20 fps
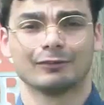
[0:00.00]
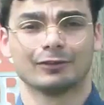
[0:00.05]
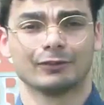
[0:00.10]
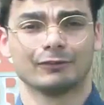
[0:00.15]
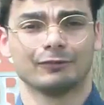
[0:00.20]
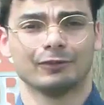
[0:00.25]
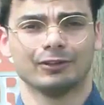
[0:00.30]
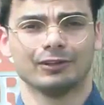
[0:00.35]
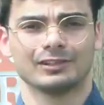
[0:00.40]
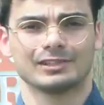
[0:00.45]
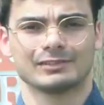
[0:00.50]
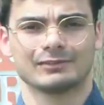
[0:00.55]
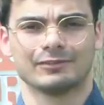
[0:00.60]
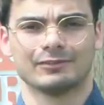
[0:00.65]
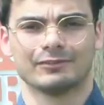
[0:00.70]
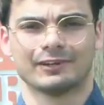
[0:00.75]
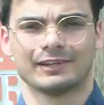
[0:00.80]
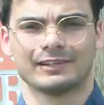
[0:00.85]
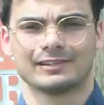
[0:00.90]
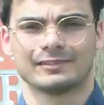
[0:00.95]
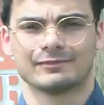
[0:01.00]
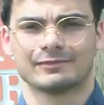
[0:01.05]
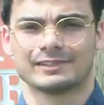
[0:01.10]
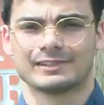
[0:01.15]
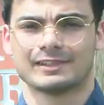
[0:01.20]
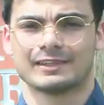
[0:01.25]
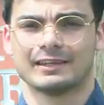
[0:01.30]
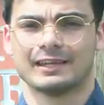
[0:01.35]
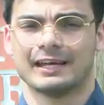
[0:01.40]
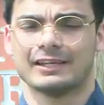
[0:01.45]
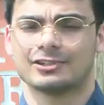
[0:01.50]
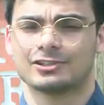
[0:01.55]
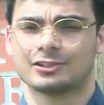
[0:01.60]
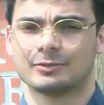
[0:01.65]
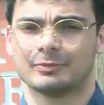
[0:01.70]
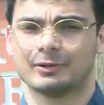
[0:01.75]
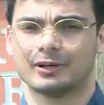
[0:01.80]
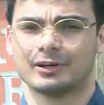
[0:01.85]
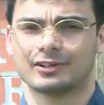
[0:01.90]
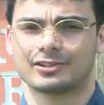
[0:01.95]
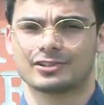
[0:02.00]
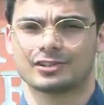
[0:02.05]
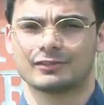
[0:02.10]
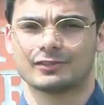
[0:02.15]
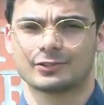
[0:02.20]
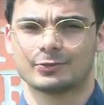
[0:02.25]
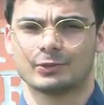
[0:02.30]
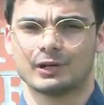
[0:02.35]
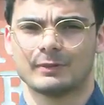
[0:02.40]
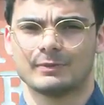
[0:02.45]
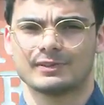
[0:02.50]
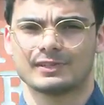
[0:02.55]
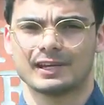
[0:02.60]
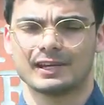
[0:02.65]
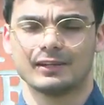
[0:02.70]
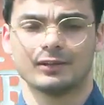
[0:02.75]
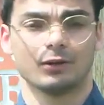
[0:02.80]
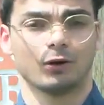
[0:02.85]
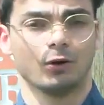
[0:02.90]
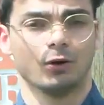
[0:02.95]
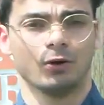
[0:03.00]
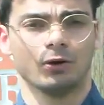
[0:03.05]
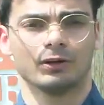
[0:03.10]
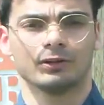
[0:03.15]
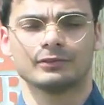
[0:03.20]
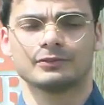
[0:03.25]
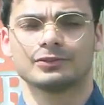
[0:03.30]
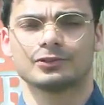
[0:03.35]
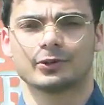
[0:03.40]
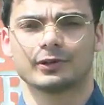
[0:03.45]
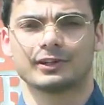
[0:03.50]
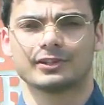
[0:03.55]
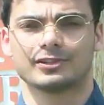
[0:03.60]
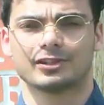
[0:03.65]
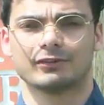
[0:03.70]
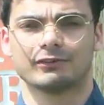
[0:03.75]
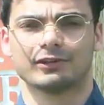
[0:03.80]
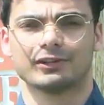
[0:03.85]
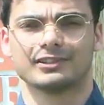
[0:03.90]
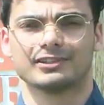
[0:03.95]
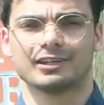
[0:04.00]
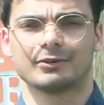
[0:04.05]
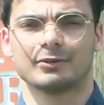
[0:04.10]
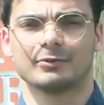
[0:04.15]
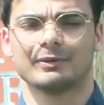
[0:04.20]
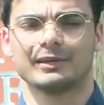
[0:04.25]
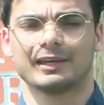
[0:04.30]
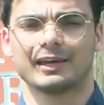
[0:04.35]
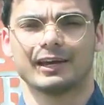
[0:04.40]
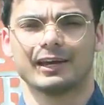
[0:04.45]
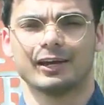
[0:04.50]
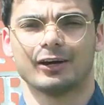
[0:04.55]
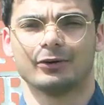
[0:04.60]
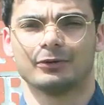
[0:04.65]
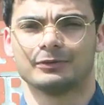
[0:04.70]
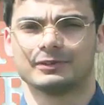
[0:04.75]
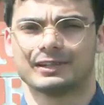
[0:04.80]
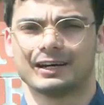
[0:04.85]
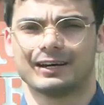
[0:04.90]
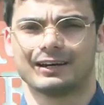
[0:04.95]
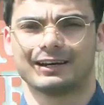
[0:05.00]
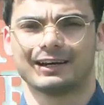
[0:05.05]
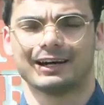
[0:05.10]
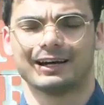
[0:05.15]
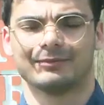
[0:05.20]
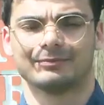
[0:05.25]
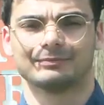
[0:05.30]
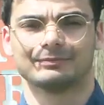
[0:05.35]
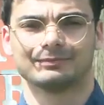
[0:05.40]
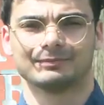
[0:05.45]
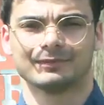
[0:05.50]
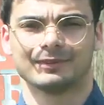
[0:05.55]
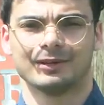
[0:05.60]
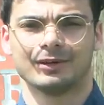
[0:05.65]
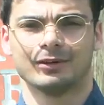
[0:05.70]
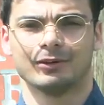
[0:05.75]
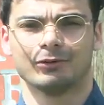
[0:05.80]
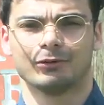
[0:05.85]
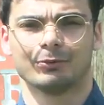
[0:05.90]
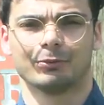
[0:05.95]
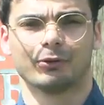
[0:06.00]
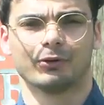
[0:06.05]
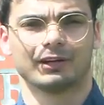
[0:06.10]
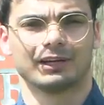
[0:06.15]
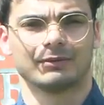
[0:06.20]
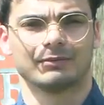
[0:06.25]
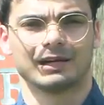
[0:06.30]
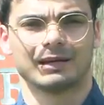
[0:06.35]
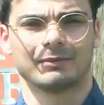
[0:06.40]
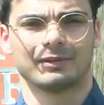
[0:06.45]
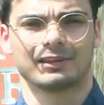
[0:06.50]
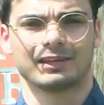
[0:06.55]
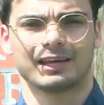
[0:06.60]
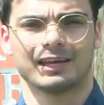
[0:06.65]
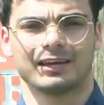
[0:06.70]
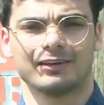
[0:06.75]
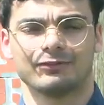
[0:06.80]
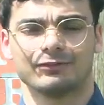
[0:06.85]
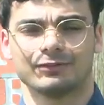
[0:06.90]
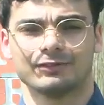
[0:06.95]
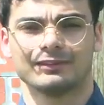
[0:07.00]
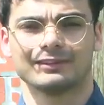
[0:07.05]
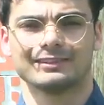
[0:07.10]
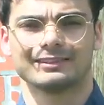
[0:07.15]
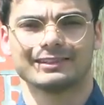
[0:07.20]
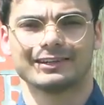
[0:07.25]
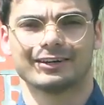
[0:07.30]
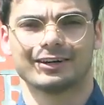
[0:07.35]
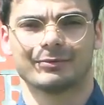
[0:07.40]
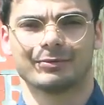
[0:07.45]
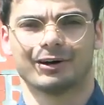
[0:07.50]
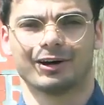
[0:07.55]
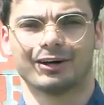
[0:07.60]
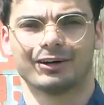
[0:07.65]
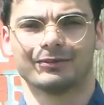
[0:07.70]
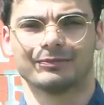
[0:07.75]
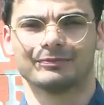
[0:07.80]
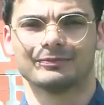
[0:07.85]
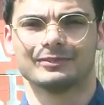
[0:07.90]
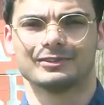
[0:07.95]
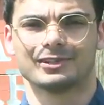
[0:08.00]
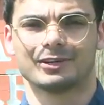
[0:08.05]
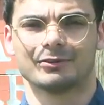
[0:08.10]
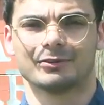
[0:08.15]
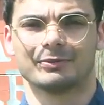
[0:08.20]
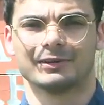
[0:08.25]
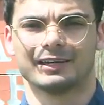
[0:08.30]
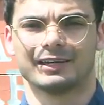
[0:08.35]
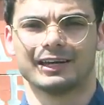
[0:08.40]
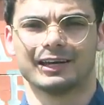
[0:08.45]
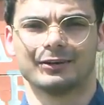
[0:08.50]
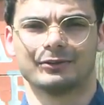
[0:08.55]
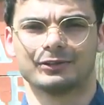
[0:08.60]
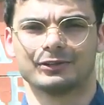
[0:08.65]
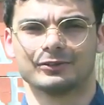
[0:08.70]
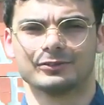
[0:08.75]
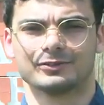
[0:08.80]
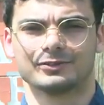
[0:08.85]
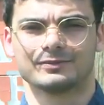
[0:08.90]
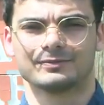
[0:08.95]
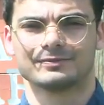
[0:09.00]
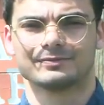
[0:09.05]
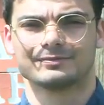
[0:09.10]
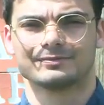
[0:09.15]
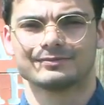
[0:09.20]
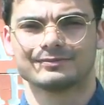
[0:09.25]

For a full list of events, visit the National Park Service website or join us over at WBKO.com. Reporting in Mammoth Cave, Derek Parham, WBKO News.